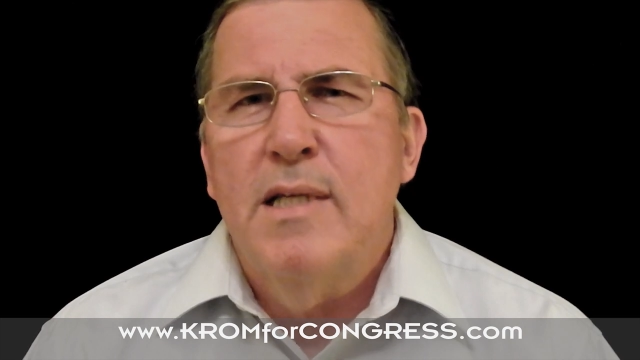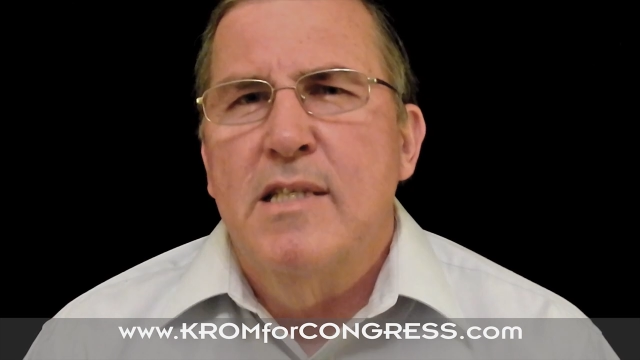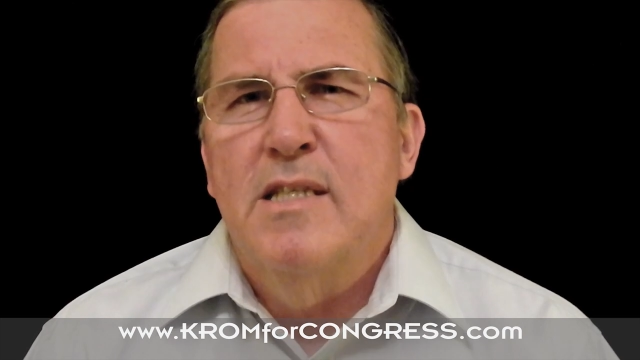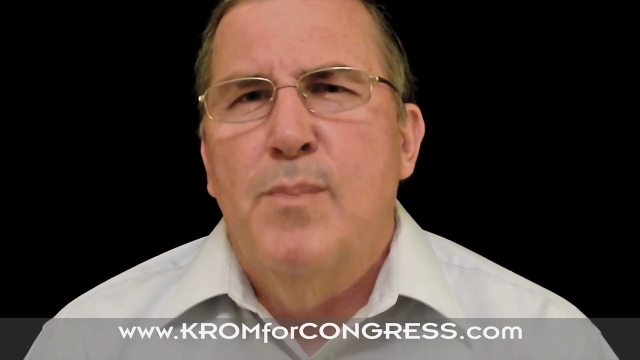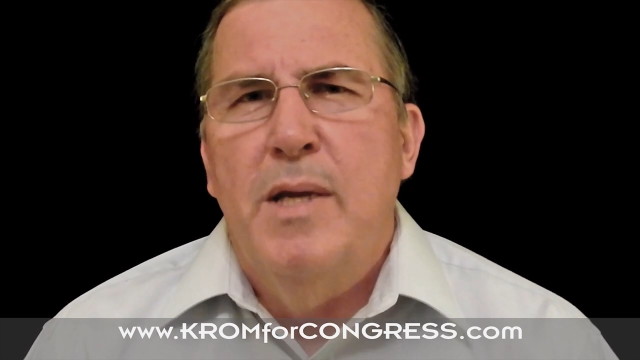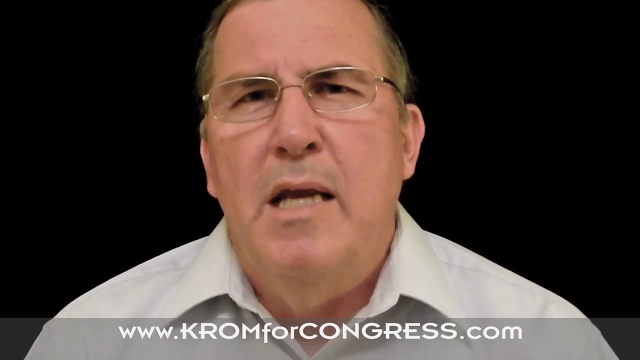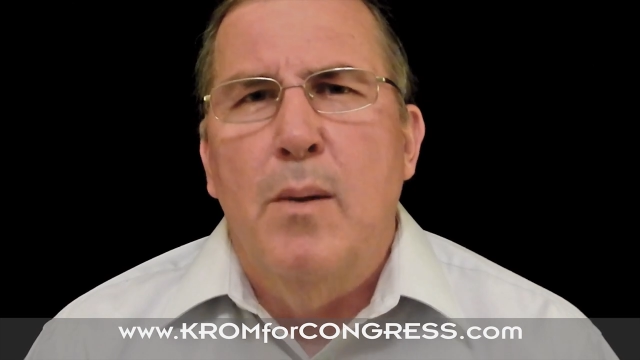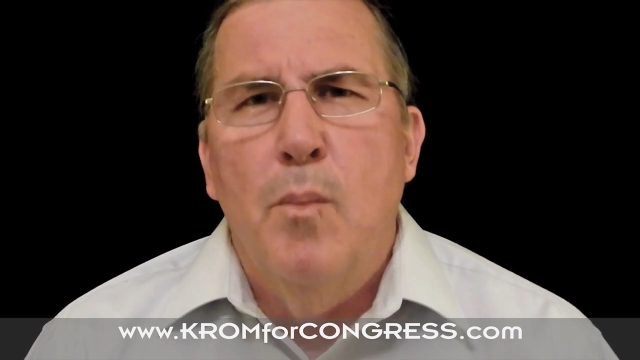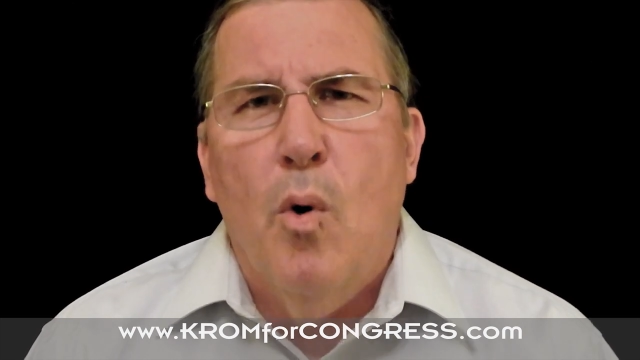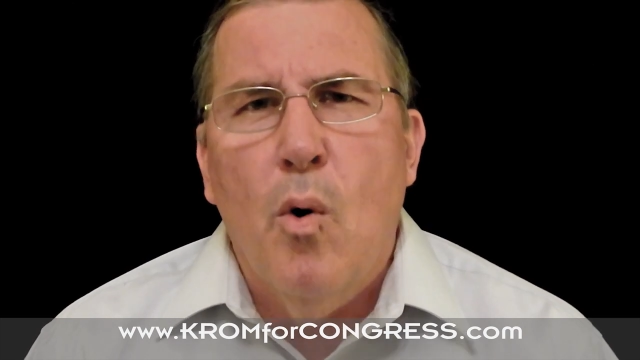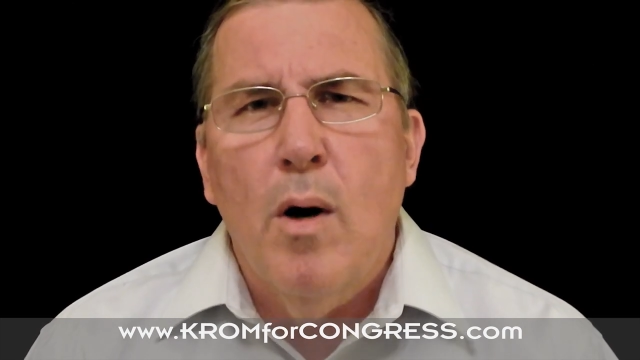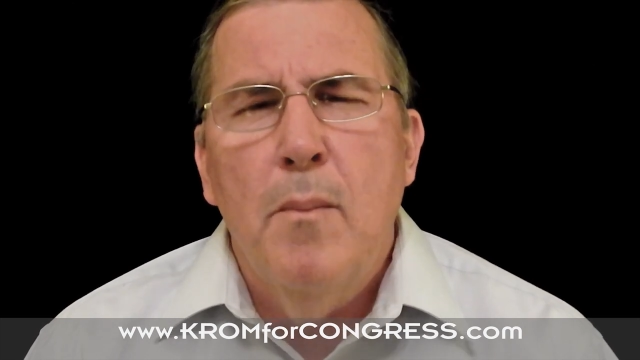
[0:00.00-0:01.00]
is spending
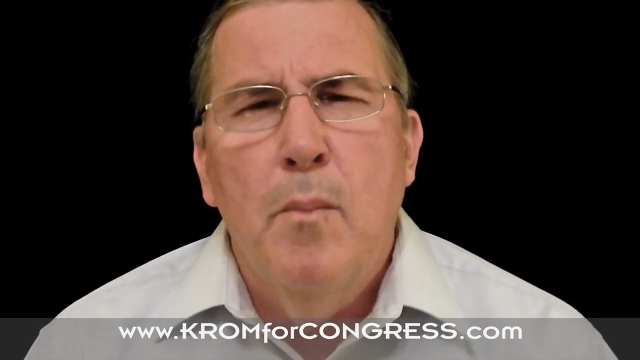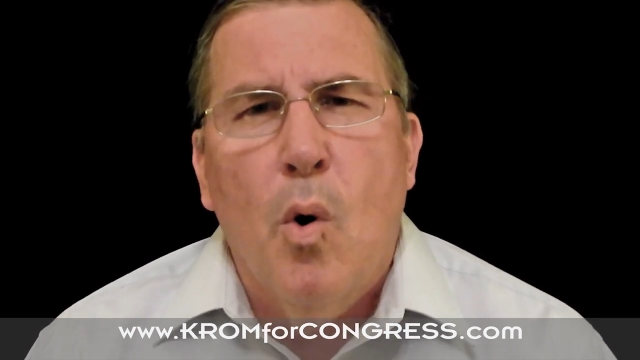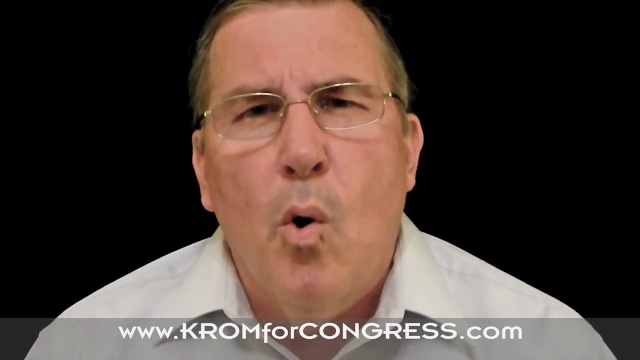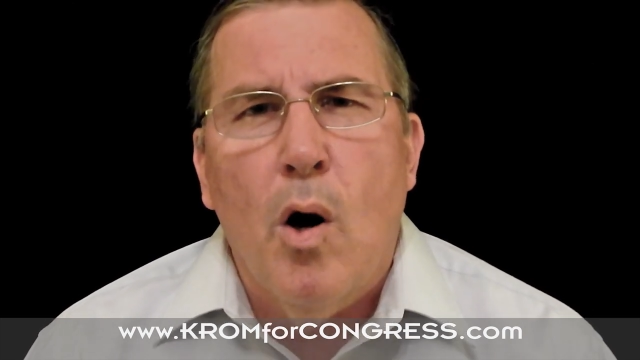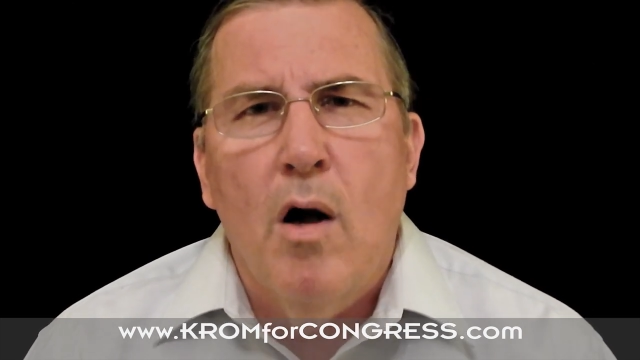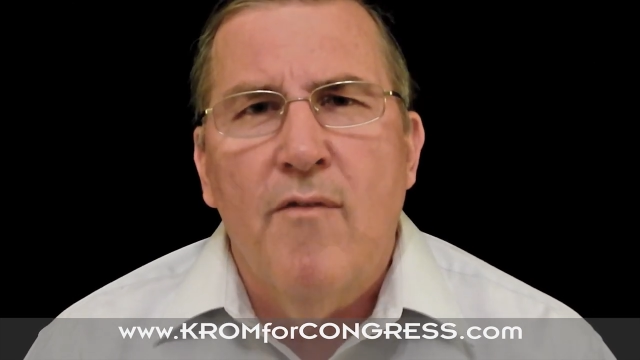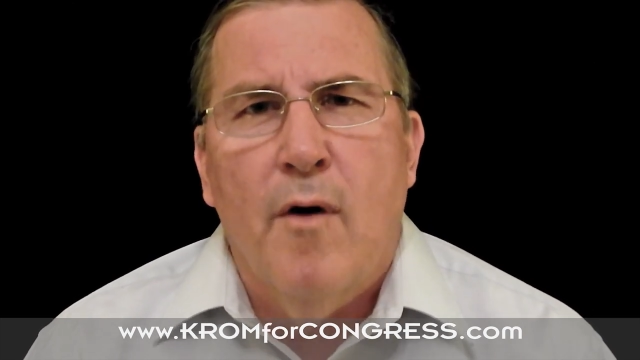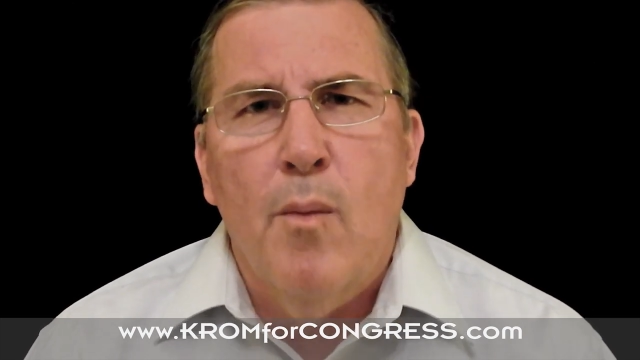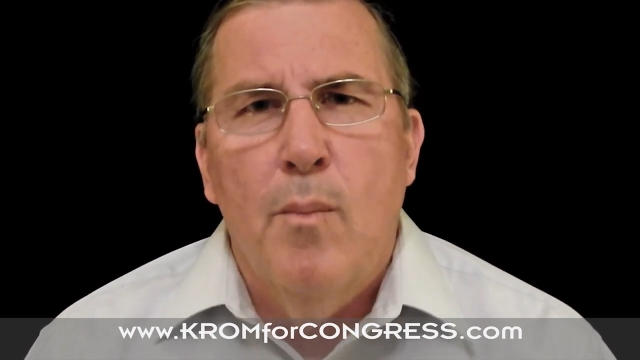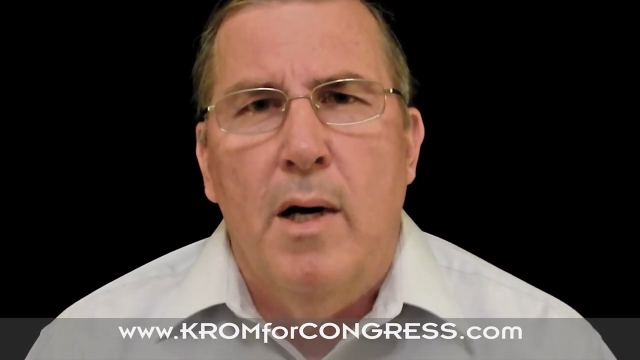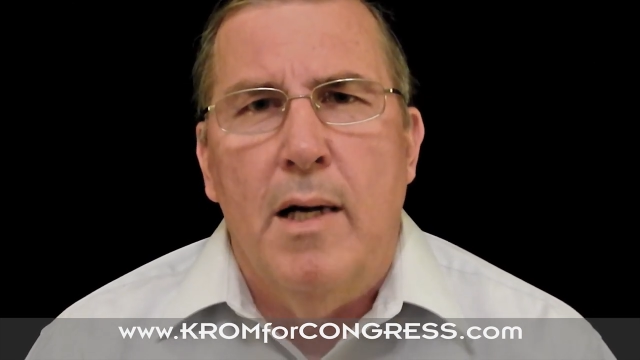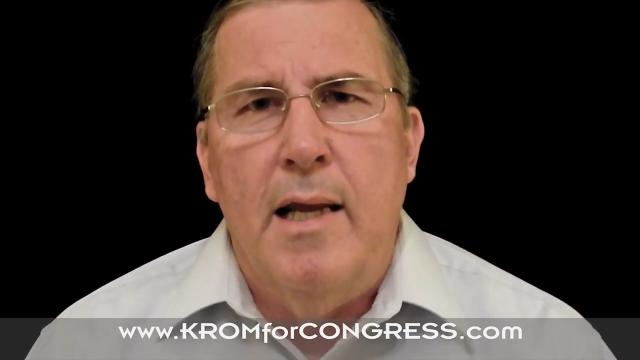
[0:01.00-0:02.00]
more and more of our
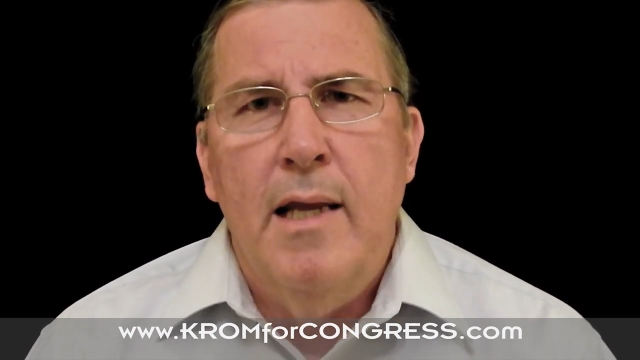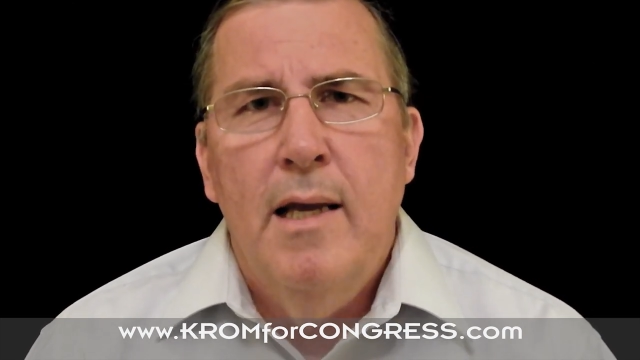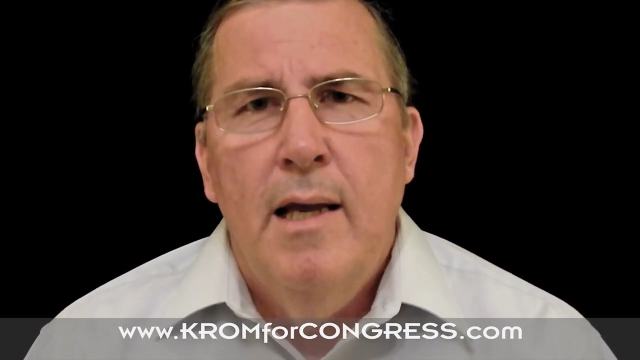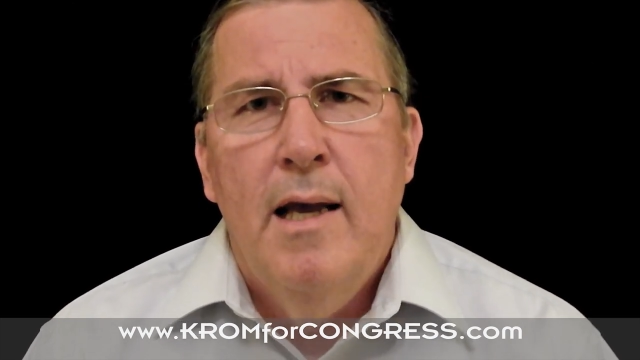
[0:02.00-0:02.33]
money